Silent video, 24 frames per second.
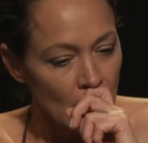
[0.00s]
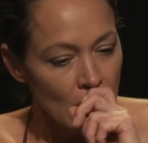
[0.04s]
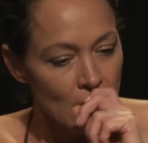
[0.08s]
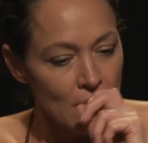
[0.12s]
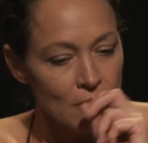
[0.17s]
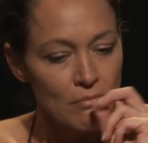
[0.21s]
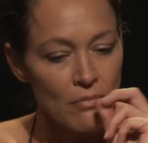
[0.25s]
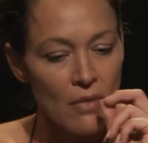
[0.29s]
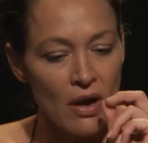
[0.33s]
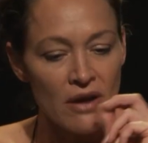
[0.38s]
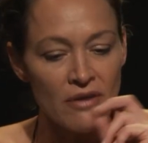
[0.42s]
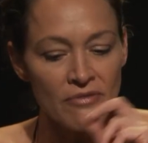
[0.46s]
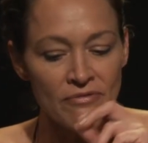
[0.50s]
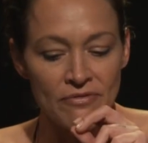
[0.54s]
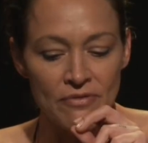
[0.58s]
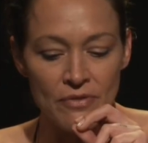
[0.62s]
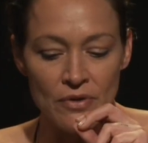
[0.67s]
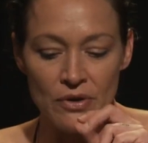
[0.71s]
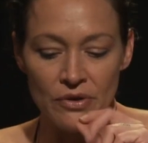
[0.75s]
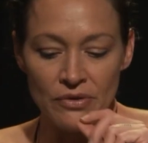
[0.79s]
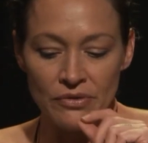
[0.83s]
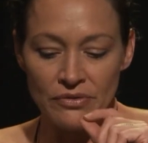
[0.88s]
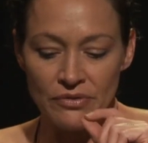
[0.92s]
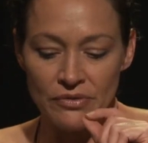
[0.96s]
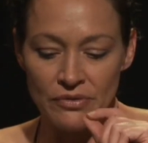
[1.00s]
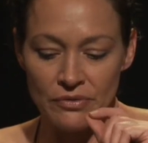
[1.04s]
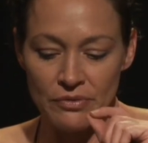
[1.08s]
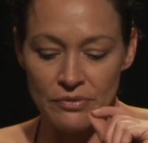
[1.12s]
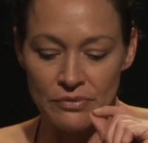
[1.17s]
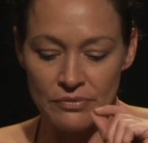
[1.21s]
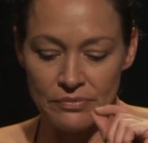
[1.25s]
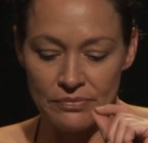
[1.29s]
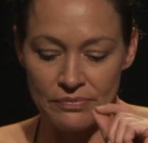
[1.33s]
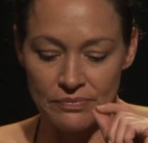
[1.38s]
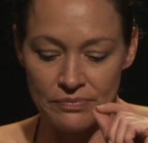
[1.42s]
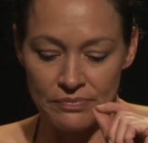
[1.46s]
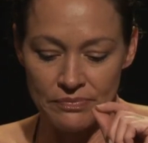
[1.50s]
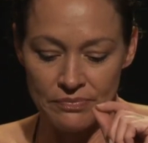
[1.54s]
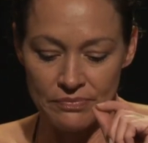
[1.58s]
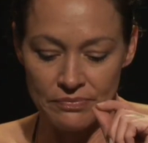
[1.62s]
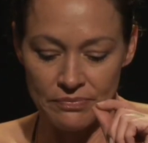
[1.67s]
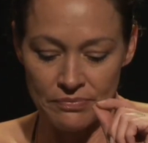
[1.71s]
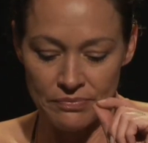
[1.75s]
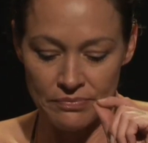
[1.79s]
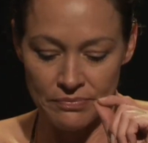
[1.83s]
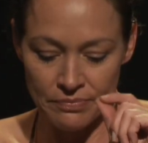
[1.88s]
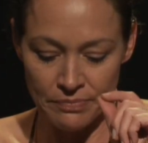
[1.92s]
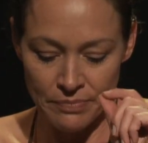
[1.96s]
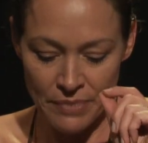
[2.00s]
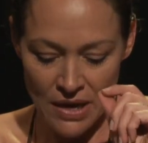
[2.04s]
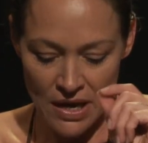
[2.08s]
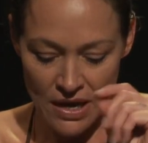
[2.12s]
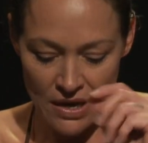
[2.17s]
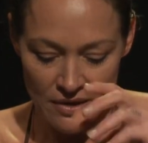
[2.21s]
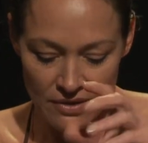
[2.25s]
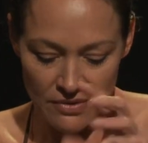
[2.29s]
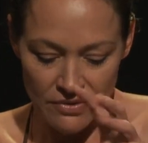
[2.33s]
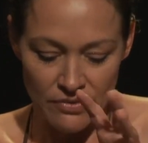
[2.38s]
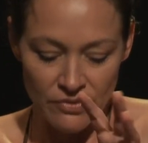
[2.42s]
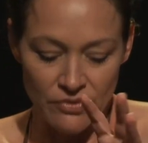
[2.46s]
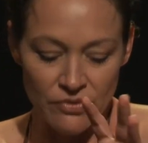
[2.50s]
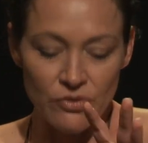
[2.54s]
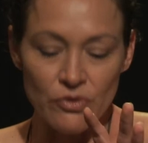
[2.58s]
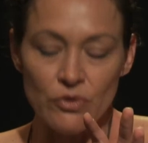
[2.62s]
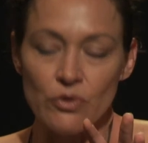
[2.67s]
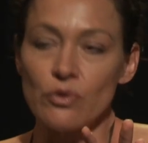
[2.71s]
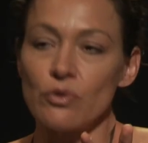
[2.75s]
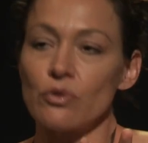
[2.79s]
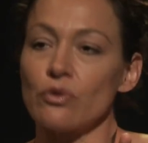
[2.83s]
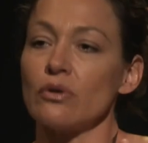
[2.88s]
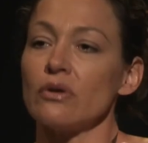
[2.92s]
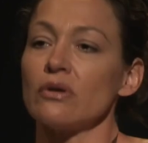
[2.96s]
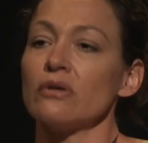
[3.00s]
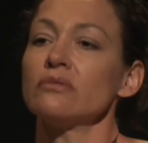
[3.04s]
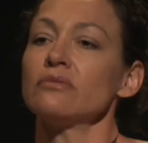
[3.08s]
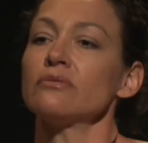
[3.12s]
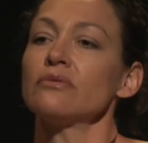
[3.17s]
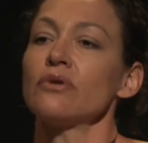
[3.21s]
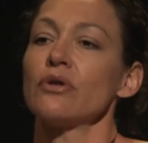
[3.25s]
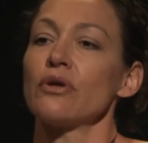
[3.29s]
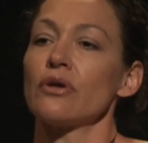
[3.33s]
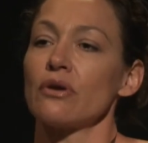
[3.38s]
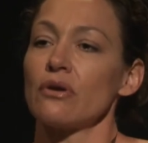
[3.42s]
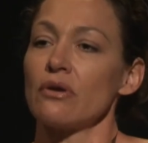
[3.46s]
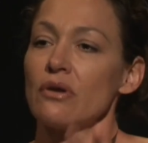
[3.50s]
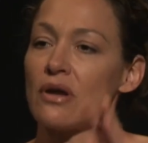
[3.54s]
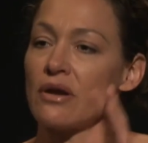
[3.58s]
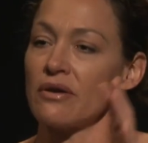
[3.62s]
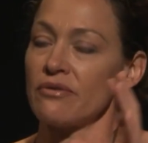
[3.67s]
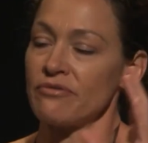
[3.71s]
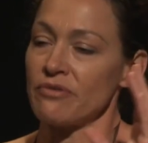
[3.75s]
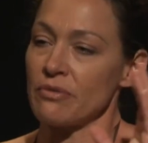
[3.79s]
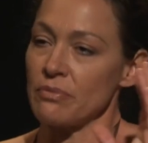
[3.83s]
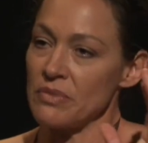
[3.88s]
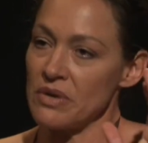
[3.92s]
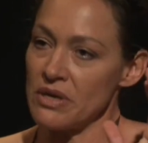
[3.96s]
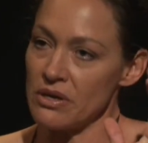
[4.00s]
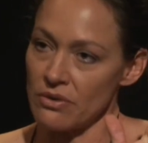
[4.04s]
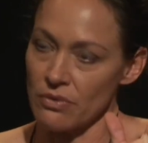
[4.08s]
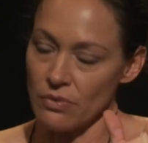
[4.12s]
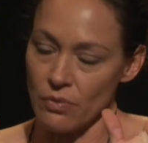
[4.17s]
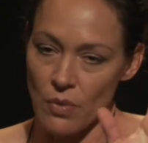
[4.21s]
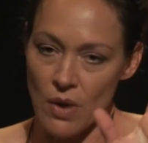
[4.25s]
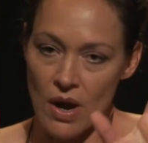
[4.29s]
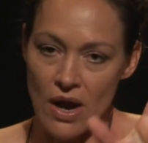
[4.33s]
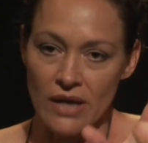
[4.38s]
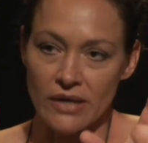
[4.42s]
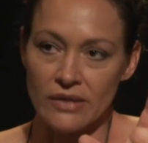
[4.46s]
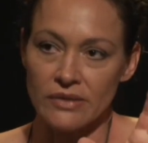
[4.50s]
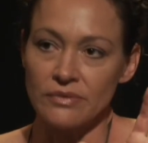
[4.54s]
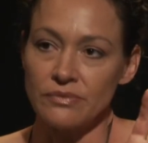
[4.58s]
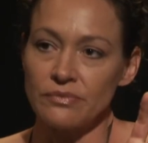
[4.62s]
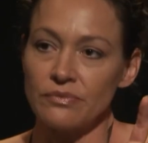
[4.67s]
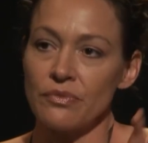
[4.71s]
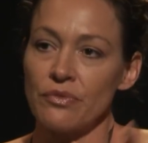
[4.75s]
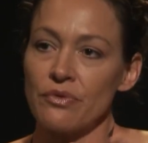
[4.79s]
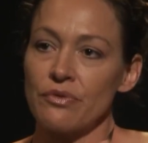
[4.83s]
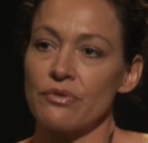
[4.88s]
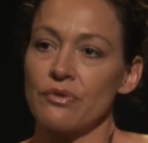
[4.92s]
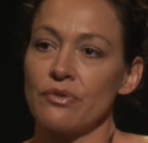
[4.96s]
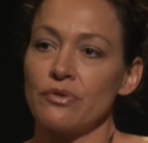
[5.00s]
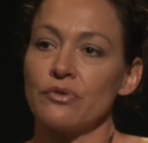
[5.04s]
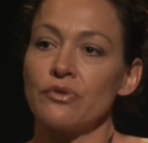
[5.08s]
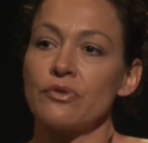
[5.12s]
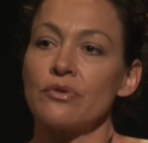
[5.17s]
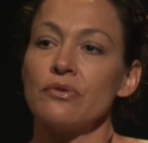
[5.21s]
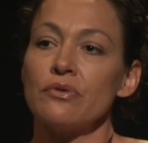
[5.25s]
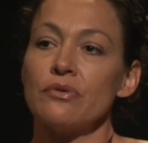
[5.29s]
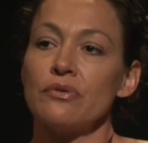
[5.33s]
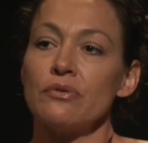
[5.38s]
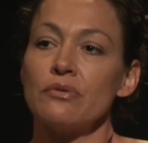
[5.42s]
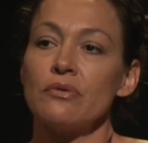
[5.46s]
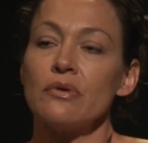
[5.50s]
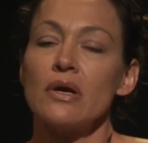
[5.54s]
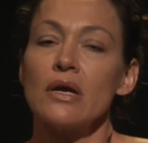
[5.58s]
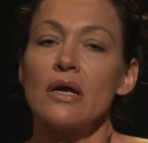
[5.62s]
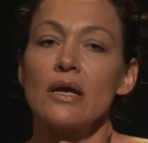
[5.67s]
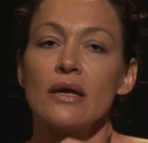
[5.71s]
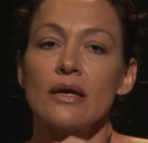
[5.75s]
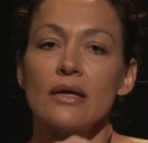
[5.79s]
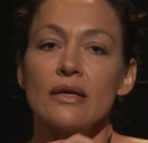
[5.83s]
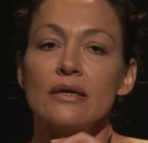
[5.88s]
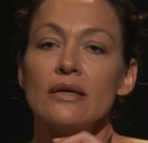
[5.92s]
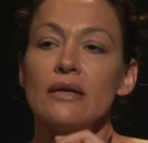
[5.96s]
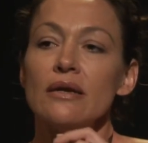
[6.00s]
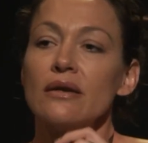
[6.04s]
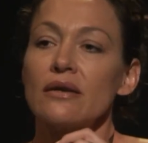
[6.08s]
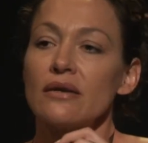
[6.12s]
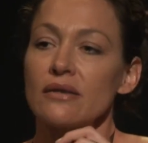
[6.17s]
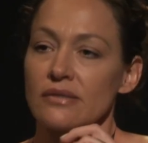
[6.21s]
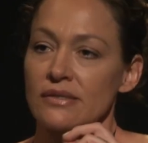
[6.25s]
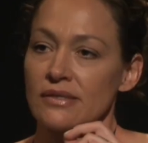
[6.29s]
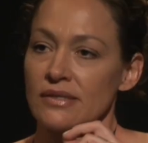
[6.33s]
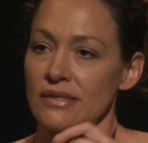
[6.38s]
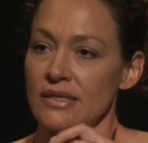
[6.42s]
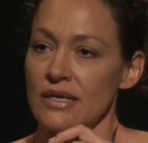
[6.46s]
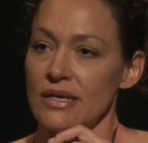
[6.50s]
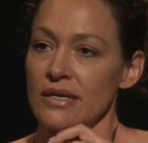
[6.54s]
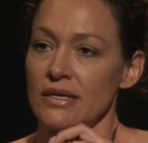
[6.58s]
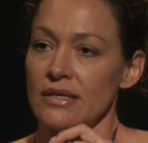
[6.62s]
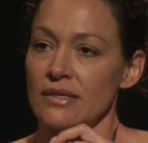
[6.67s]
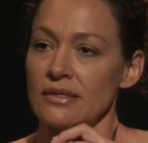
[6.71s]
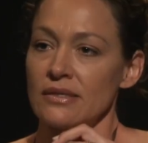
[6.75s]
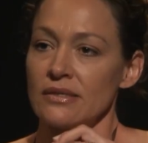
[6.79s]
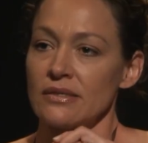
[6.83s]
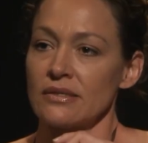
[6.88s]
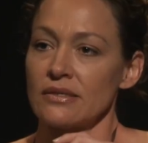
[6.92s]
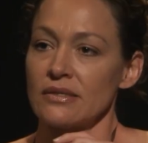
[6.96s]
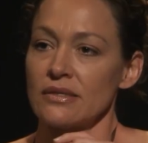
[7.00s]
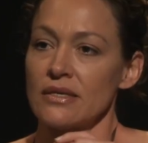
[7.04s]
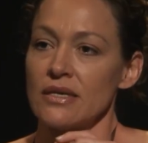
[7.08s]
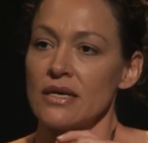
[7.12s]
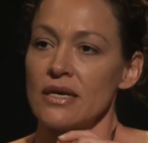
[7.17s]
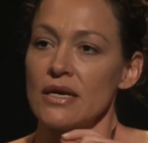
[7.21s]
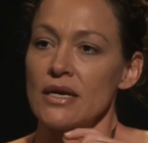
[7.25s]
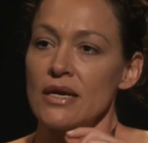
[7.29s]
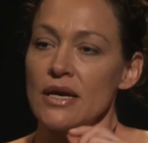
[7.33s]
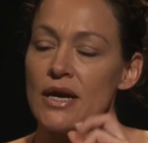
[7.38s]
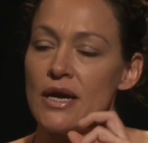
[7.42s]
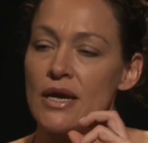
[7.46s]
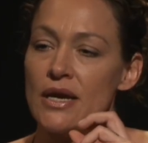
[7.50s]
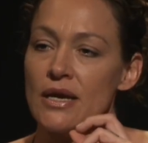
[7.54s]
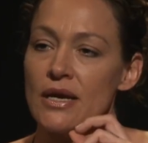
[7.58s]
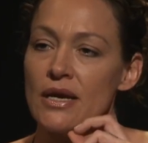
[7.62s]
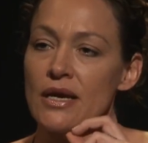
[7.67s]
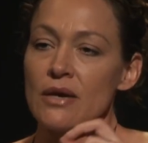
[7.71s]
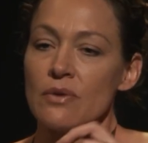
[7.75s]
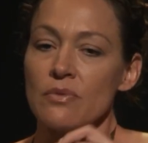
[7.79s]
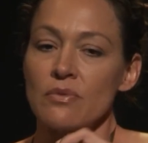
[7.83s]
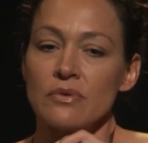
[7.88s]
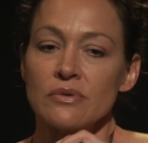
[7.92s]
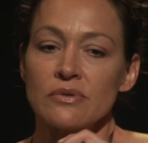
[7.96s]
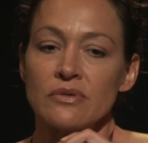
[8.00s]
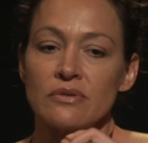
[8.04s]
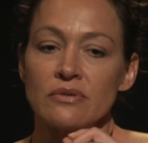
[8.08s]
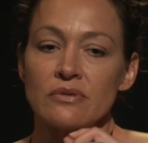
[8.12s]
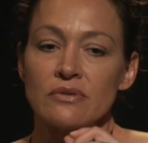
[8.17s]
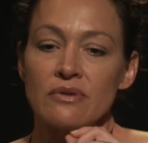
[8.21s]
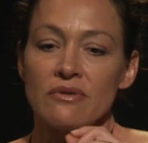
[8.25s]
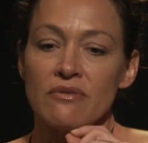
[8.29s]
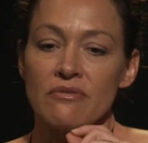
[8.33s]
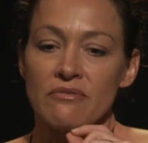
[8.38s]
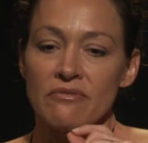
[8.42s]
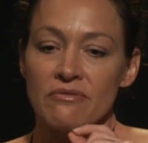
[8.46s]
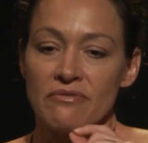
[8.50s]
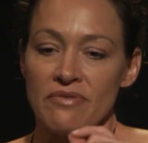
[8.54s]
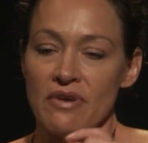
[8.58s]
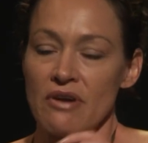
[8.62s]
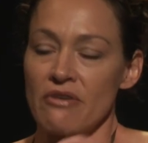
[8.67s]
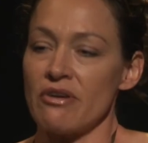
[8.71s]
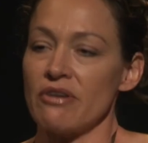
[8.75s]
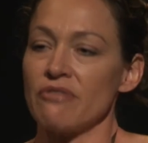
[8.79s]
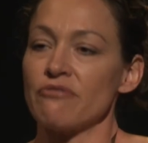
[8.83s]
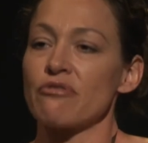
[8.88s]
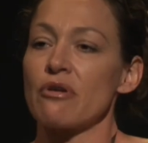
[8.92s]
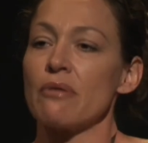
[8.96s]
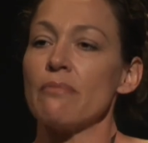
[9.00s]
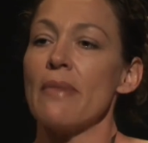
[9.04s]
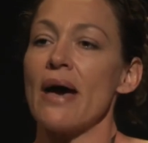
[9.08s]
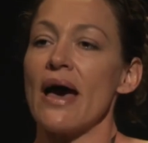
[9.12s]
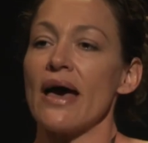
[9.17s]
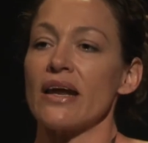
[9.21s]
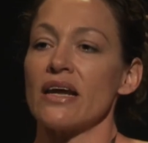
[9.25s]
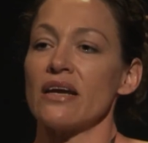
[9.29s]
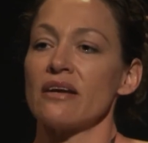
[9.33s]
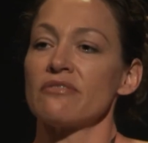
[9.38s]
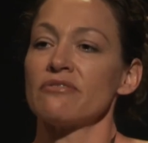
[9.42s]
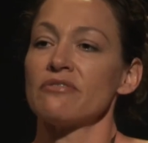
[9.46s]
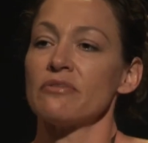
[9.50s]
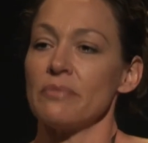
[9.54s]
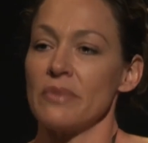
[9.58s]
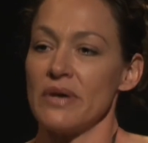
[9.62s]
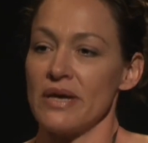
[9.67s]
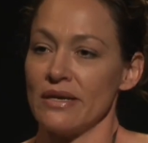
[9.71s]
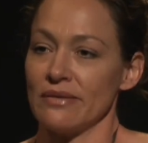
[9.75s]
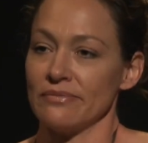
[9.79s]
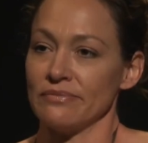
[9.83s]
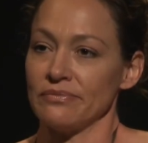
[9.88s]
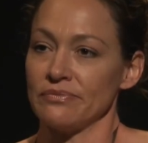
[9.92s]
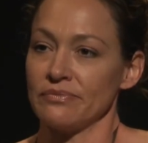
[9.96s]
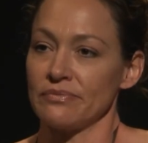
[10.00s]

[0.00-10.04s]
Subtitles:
My first part of the school, you know, like from year one mm-hmm. through to year six, mm-hmm. it was very traumatic for me.